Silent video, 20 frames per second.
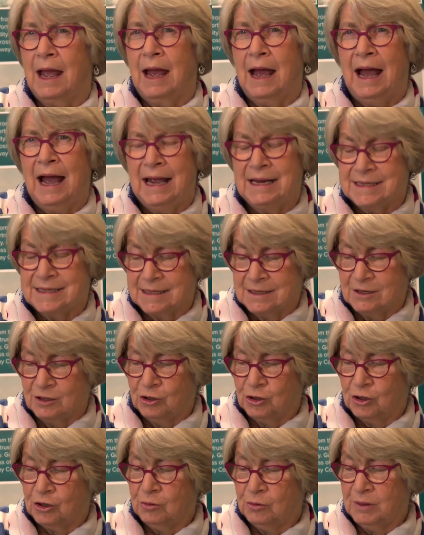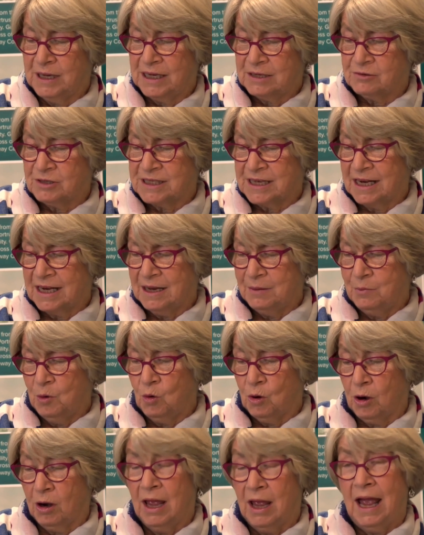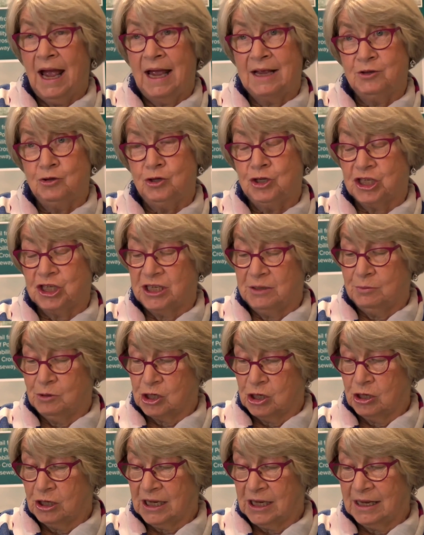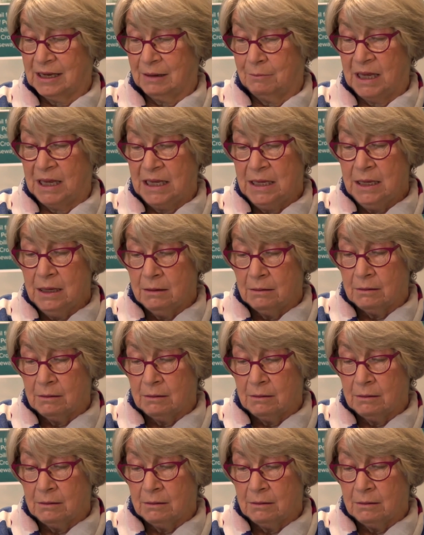I didn't look at the waitress anymore. I knew she was looking at me.